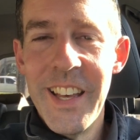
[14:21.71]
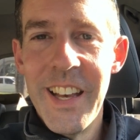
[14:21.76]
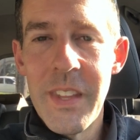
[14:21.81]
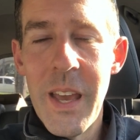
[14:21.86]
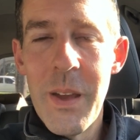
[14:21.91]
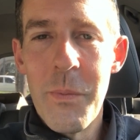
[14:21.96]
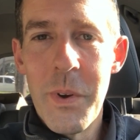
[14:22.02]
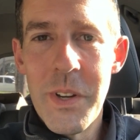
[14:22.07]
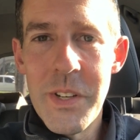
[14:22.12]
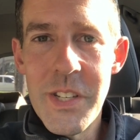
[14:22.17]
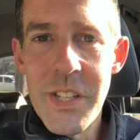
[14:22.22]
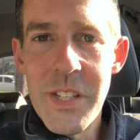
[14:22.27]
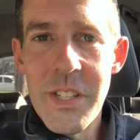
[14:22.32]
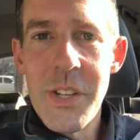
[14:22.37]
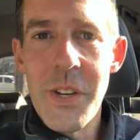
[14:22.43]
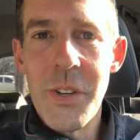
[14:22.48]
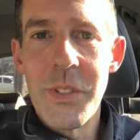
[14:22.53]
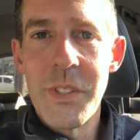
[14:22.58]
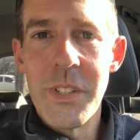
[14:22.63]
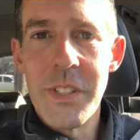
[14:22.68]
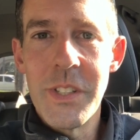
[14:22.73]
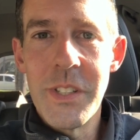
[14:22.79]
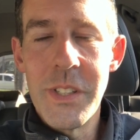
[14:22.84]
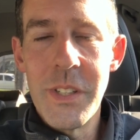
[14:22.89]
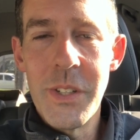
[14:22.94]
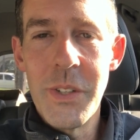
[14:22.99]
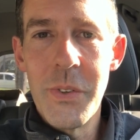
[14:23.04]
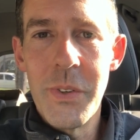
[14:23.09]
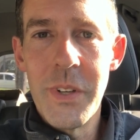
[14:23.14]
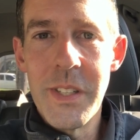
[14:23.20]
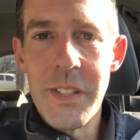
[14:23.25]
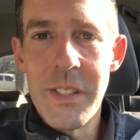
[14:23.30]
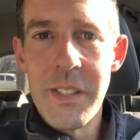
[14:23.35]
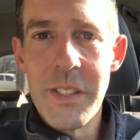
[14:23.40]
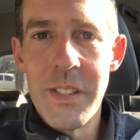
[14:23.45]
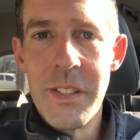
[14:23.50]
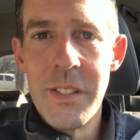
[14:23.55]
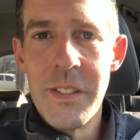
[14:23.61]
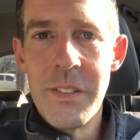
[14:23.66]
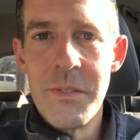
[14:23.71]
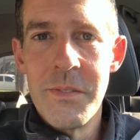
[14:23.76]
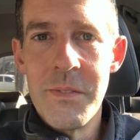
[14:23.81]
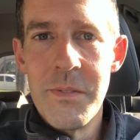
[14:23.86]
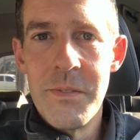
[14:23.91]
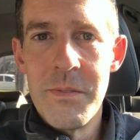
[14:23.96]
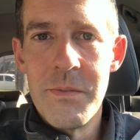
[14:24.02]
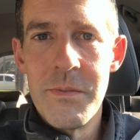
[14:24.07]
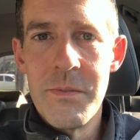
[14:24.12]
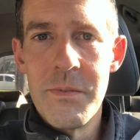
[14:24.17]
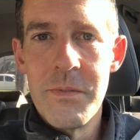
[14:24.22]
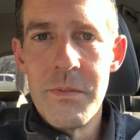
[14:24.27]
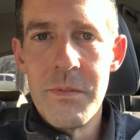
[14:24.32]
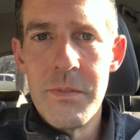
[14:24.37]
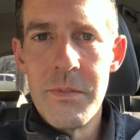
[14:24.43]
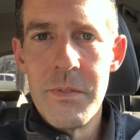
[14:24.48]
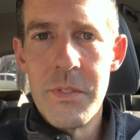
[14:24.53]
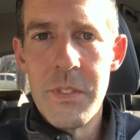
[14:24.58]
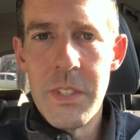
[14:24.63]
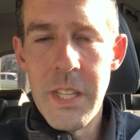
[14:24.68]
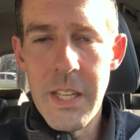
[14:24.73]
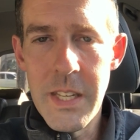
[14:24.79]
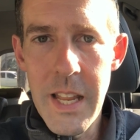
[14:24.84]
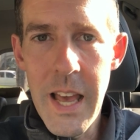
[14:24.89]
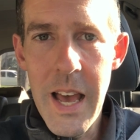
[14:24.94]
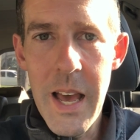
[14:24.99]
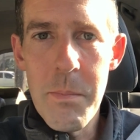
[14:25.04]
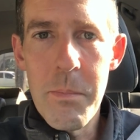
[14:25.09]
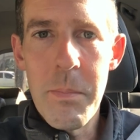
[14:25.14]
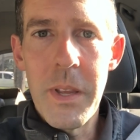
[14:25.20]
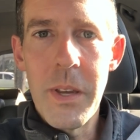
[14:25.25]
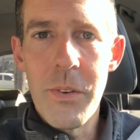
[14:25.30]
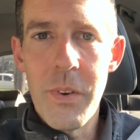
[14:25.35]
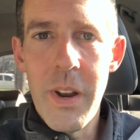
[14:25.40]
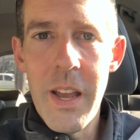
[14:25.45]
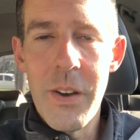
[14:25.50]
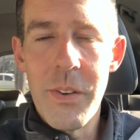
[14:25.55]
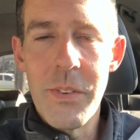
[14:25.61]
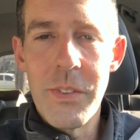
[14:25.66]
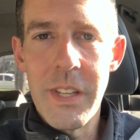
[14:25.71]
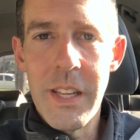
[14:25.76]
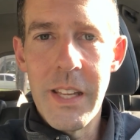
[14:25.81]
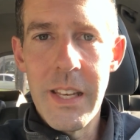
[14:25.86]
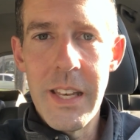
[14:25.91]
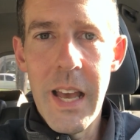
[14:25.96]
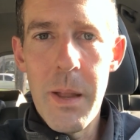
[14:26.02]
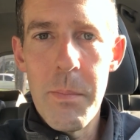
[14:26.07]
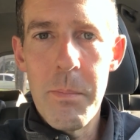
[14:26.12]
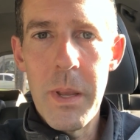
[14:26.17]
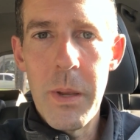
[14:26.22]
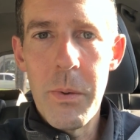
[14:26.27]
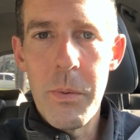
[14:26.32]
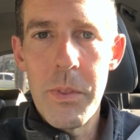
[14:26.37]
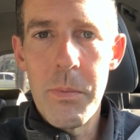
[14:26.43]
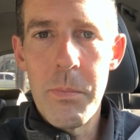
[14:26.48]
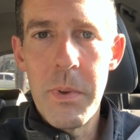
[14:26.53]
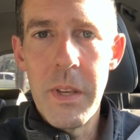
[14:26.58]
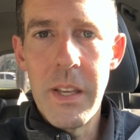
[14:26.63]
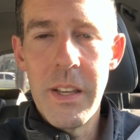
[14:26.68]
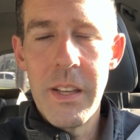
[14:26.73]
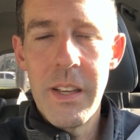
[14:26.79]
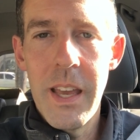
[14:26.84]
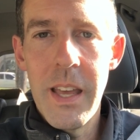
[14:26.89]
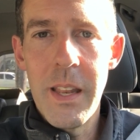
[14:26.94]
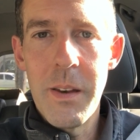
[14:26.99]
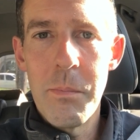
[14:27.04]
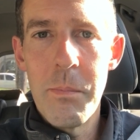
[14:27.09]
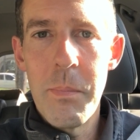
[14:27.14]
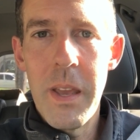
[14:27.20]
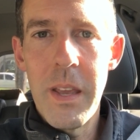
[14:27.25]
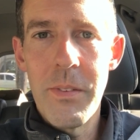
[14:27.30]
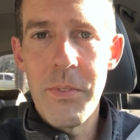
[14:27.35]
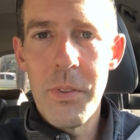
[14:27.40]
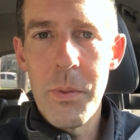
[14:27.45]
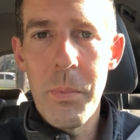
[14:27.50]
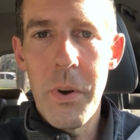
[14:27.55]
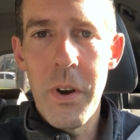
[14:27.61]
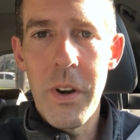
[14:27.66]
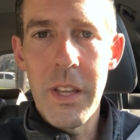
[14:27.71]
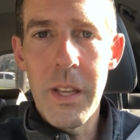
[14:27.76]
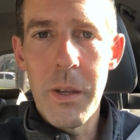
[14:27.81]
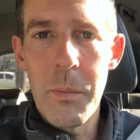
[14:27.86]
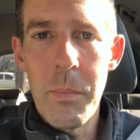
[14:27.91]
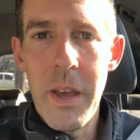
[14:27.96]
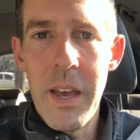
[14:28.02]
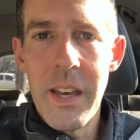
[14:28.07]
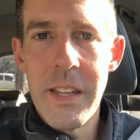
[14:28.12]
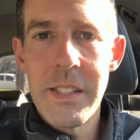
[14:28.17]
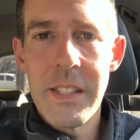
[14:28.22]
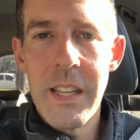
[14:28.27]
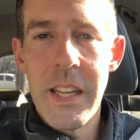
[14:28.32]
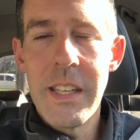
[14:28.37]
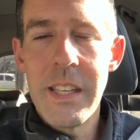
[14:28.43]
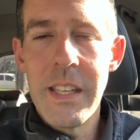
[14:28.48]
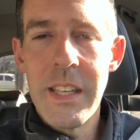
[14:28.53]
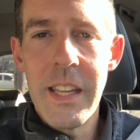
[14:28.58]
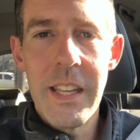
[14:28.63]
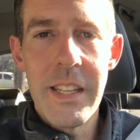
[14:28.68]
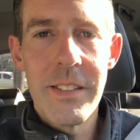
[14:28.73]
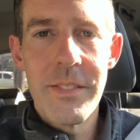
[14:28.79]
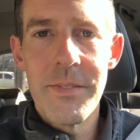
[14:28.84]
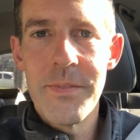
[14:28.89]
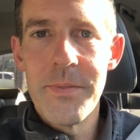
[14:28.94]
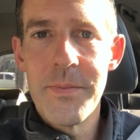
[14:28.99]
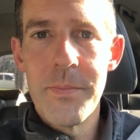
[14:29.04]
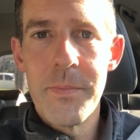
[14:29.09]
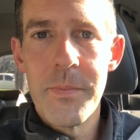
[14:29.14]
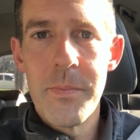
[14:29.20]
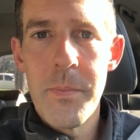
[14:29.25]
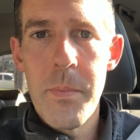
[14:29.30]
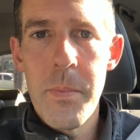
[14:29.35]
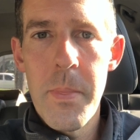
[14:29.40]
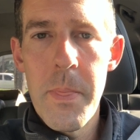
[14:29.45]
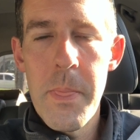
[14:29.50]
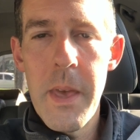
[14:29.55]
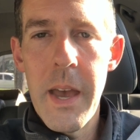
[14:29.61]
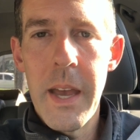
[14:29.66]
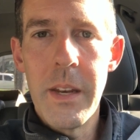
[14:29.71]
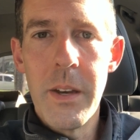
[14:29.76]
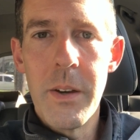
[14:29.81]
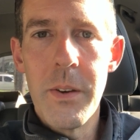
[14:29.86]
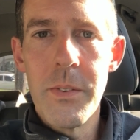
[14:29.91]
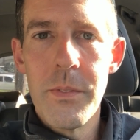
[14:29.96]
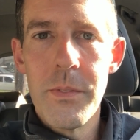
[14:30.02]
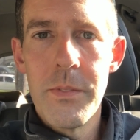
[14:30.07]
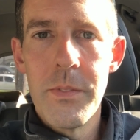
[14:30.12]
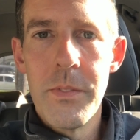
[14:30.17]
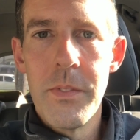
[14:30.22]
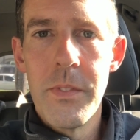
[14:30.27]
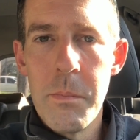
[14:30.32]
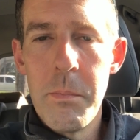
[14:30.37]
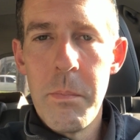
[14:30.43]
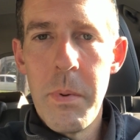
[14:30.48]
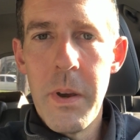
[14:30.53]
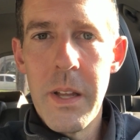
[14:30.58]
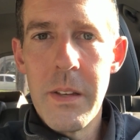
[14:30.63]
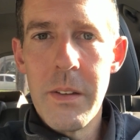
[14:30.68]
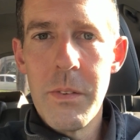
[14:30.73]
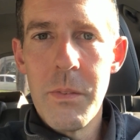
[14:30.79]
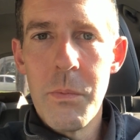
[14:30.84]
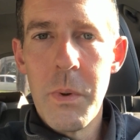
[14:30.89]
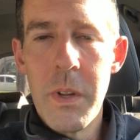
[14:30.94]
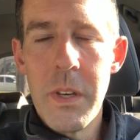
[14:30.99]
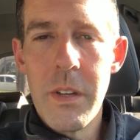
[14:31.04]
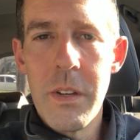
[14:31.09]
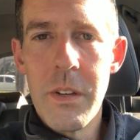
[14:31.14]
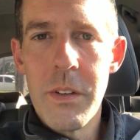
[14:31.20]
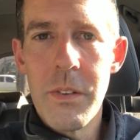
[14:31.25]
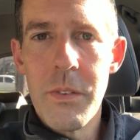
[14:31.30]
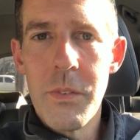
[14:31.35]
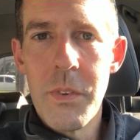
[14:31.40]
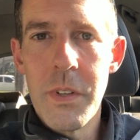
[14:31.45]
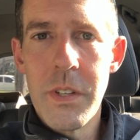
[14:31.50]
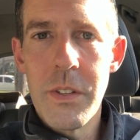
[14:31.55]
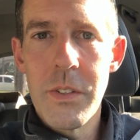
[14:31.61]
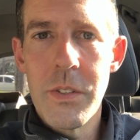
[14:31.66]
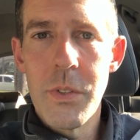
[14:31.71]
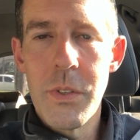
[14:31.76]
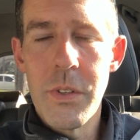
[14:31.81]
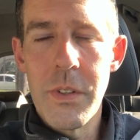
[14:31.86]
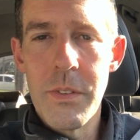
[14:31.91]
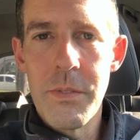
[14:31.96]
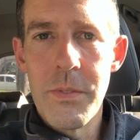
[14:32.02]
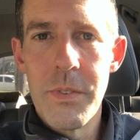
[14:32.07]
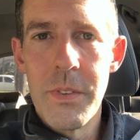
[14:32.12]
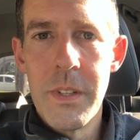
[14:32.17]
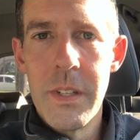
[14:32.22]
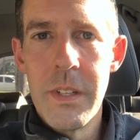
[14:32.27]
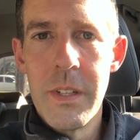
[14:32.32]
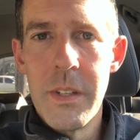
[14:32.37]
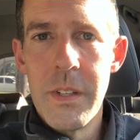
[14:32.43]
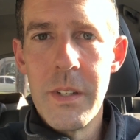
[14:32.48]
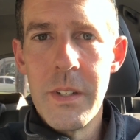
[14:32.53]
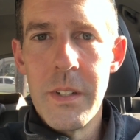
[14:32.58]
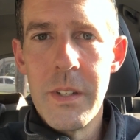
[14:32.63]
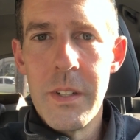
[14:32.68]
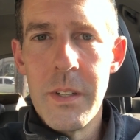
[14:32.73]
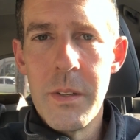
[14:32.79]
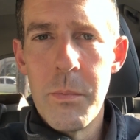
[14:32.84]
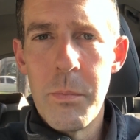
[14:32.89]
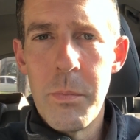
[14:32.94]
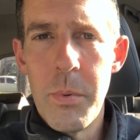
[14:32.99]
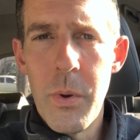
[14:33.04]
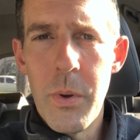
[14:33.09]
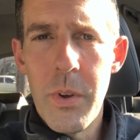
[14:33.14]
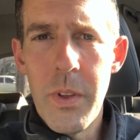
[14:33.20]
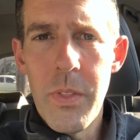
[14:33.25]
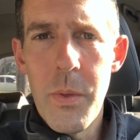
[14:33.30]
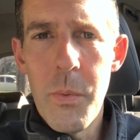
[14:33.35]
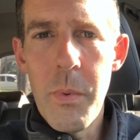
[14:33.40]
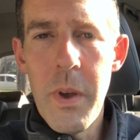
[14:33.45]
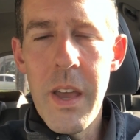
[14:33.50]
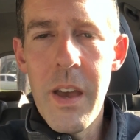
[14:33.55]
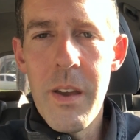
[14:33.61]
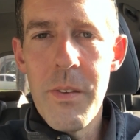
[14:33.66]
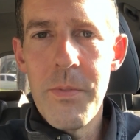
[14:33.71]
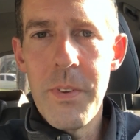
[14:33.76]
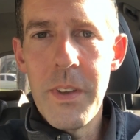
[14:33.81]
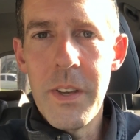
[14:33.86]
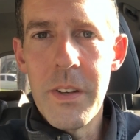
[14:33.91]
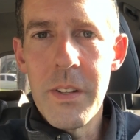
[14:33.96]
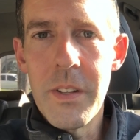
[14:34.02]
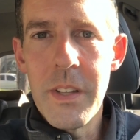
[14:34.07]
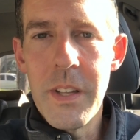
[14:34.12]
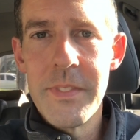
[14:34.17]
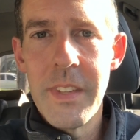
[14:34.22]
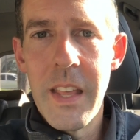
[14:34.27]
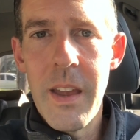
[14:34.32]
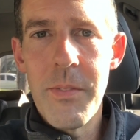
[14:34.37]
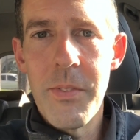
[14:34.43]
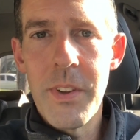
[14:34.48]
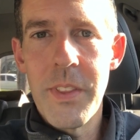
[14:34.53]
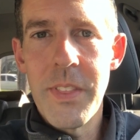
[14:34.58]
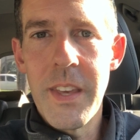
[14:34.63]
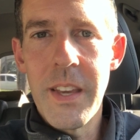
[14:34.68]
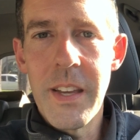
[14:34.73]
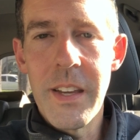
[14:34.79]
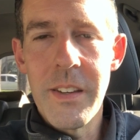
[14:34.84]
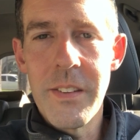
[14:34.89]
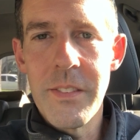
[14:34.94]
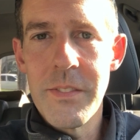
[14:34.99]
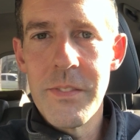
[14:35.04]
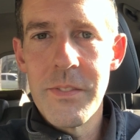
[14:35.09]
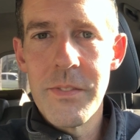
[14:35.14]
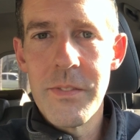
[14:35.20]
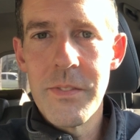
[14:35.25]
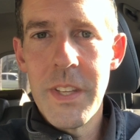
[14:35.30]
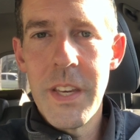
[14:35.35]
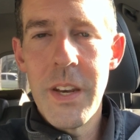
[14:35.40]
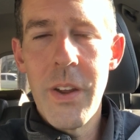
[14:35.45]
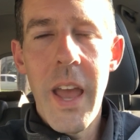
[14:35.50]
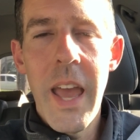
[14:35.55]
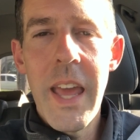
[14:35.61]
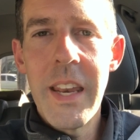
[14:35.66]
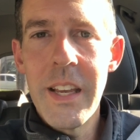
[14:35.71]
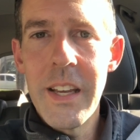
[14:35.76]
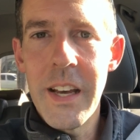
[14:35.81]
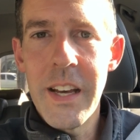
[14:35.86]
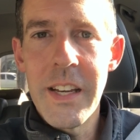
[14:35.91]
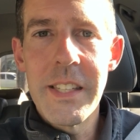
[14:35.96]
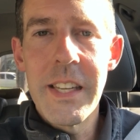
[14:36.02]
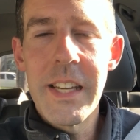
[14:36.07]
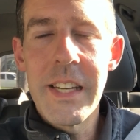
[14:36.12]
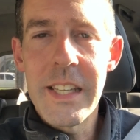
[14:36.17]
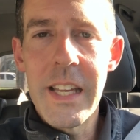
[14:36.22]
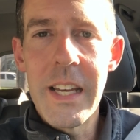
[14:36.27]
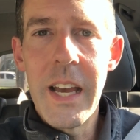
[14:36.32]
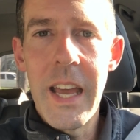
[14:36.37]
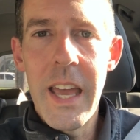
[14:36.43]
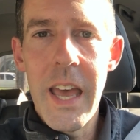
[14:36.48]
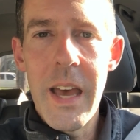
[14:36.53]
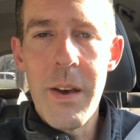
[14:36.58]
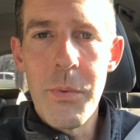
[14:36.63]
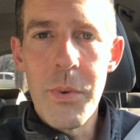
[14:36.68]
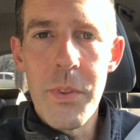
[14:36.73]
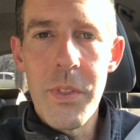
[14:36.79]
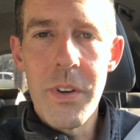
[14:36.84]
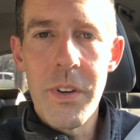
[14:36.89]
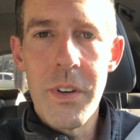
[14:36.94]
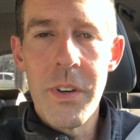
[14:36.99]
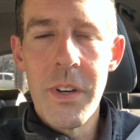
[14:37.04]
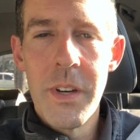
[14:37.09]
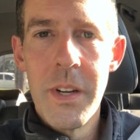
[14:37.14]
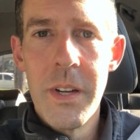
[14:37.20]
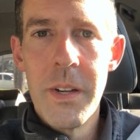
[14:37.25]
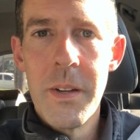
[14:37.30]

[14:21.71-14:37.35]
And what she's chosen to do is to not be around and not be with me and pay for the parking pass. And I know, but when you're sort of broken the way I feel, everything, you know, any contact I have with her